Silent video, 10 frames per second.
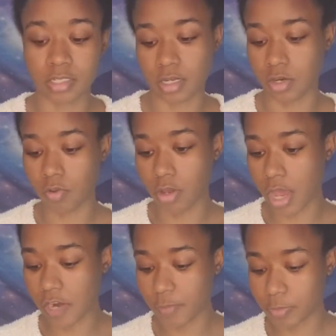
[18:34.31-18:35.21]
And I know a
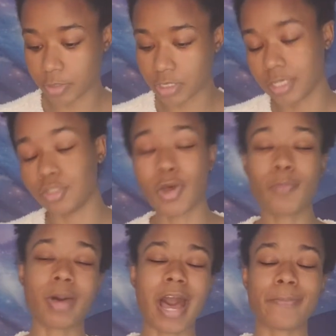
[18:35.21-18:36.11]
lot of people say,
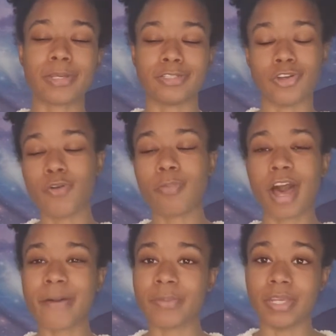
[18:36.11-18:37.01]
don't pop it, don't
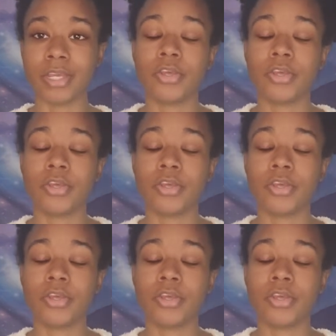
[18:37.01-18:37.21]
pop it.